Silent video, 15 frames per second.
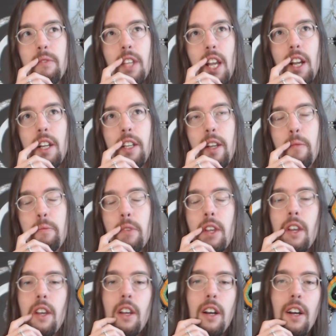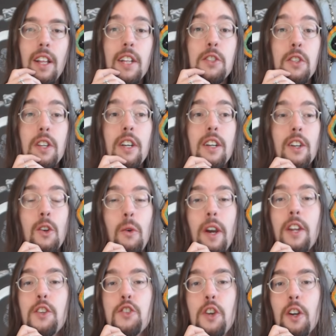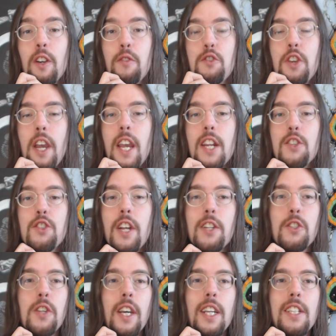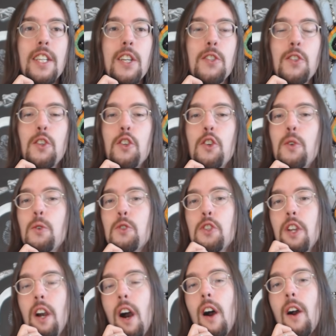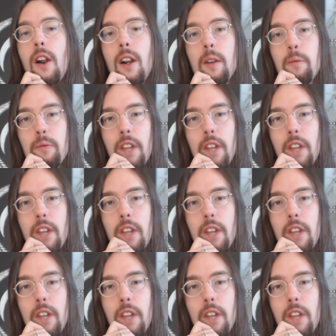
Yeah, I am. Uh, that's uh, quite a chunk of change. That's like decent used car.